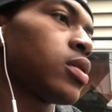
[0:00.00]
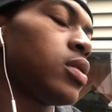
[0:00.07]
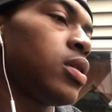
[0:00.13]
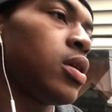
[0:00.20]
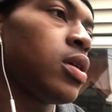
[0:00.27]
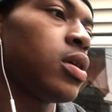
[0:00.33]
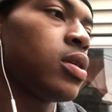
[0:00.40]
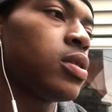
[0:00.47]

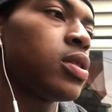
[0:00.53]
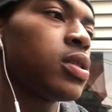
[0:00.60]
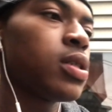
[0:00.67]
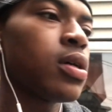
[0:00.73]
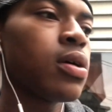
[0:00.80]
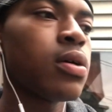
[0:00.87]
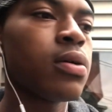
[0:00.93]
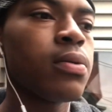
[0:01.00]
yeah, just,
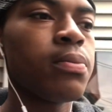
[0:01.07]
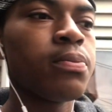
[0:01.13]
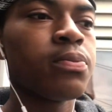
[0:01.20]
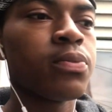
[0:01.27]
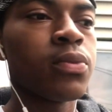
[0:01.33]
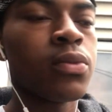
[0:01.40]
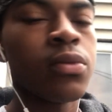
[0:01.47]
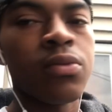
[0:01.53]
um,
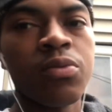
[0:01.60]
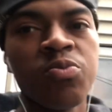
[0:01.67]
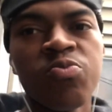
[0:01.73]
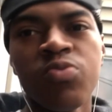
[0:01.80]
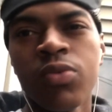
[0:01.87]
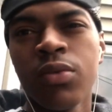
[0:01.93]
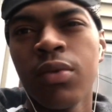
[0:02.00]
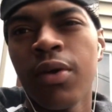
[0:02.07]

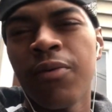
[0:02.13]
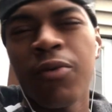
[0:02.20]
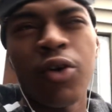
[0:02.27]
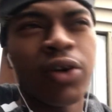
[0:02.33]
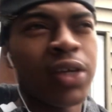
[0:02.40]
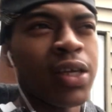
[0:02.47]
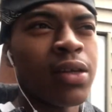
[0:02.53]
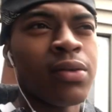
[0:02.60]
if
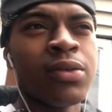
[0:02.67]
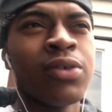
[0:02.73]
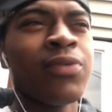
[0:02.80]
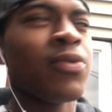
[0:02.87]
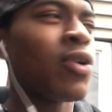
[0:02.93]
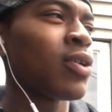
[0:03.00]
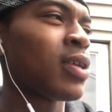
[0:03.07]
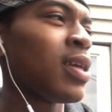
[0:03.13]
y'all can,
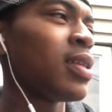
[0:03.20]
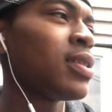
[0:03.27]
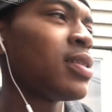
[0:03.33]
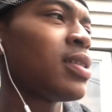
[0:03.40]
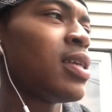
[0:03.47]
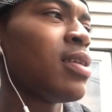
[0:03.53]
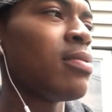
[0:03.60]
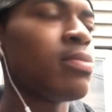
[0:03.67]
if y'all can,
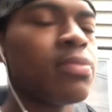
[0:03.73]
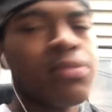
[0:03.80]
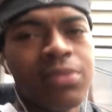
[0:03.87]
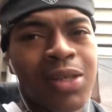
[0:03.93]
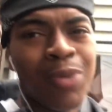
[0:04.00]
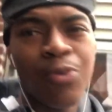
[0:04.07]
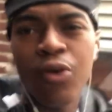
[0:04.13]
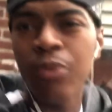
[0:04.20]
just keep,
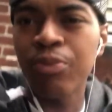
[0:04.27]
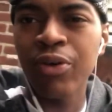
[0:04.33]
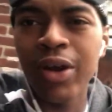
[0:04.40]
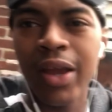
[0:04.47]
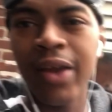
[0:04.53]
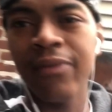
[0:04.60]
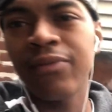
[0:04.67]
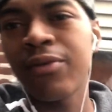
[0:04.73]
keep on
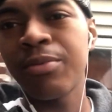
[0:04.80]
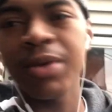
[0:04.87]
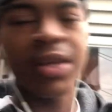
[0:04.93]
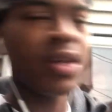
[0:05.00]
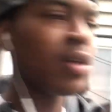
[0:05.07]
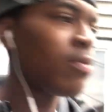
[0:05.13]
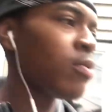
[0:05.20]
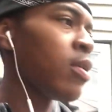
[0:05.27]
praying for me.
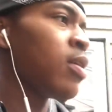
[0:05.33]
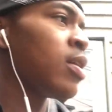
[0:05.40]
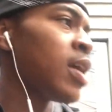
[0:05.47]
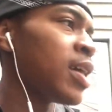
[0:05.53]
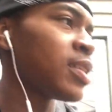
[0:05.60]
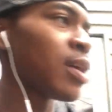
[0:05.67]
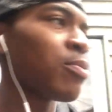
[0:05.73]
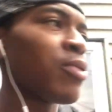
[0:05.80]
Keep,
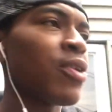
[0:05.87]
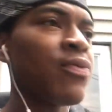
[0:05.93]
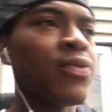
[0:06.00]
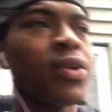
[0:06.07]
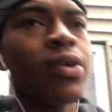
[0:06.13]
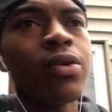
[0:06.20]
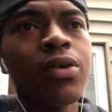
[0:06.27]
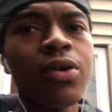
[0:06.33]
as I pray
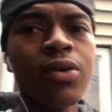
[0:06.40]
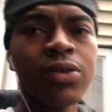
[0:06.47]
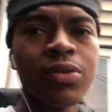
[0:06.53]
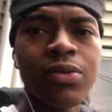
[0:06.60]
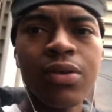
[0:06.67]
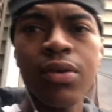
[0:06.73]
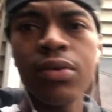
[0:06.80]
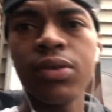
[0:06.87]
for y'all,
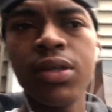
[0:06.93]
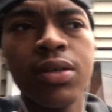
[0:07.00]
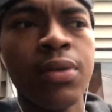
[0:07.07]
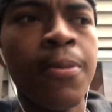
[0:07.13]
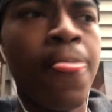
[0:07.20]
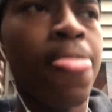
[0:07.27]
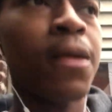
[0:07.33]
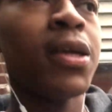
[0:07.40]
you know,
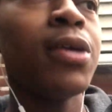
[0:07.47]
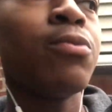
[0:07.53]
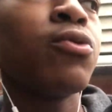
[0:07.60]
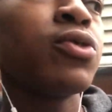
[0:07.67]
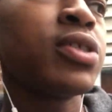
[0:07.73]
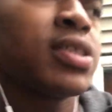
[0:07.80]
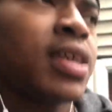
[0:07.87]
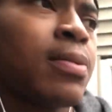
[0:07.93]
keep,
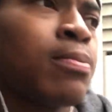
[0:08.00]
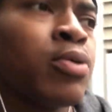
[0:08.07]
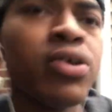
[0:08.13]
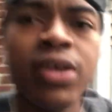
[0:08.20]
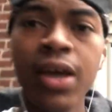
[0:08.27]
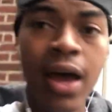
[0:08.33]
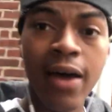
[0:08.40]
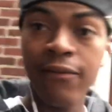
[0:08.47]
on just
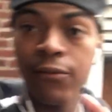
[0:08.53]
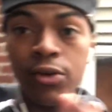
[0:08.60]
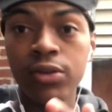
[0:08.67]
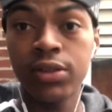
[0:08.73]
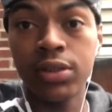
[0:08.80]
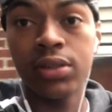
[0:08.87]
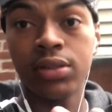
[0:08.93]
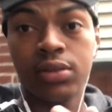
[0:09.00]
putting God
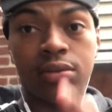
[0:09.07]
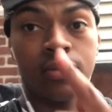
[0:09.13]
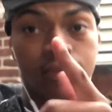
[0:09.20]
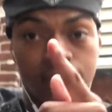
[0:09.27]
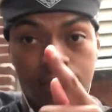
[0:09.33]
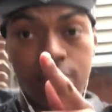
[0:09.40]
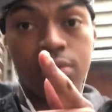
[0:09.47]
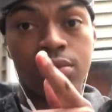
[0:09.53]
first.
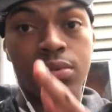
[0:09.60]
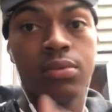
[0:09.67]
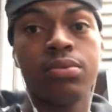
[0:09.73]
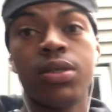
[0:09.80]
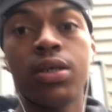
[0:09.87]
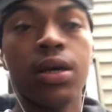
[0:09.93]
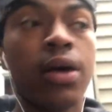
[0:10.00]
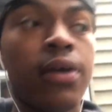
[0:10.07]

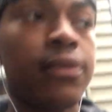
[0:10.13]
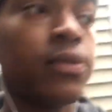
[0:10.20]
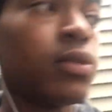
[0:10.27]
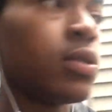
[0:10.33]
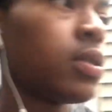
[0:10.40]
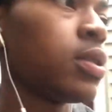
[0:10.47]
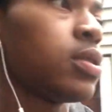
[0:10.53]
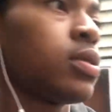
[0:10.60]
Putting God
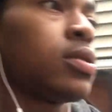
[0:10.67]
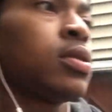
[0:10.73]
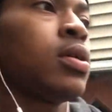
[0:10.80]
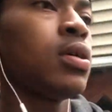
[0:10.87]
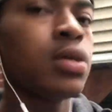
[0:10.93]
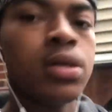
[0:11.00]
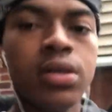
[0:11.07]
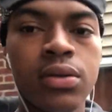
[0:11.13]
first,
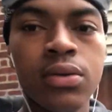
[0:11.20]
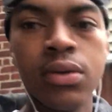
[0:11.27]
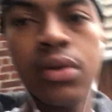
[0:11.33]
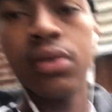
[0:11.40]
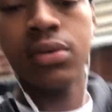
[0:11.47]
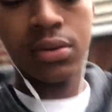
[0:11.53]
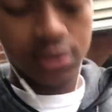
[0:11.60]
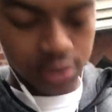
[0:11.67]
you know.